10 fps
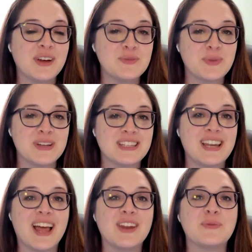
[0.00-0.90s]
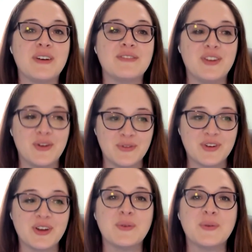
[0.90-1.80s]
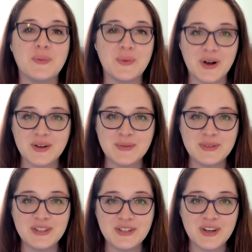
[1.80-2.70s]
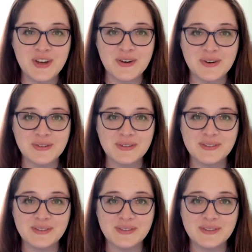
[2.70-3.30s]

Vice President at Revenova. Welcome to the show.